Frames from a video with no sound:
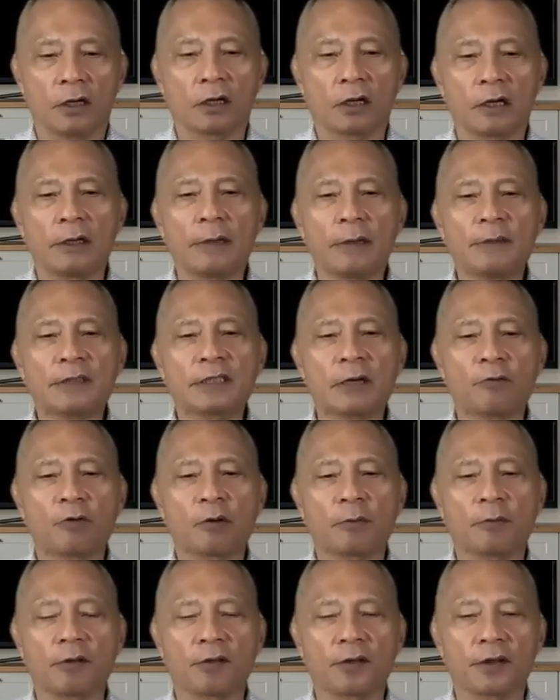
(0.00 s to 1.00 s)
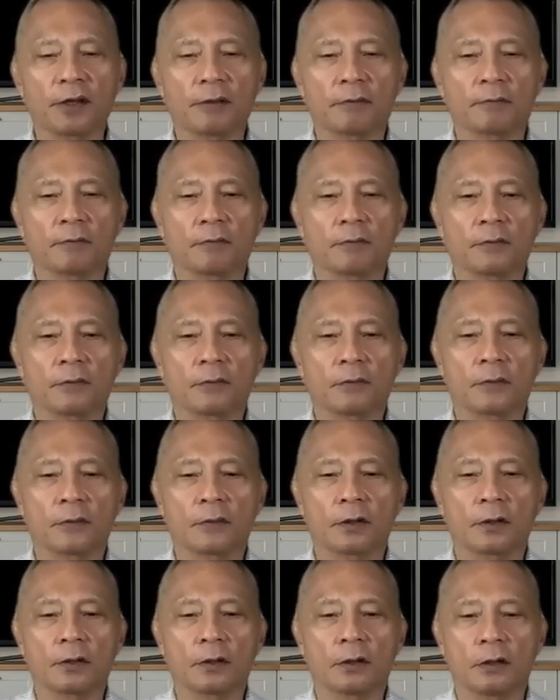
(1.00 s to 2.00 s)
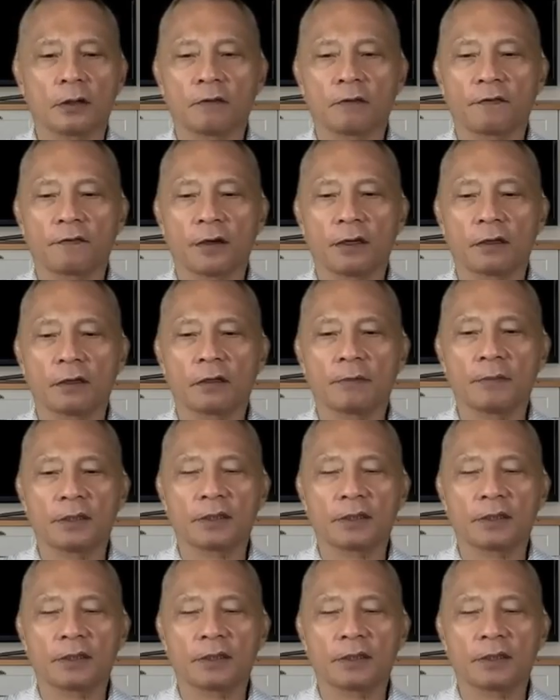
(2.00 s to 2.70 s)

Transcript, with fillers: Now, let me say one more thing. In fact,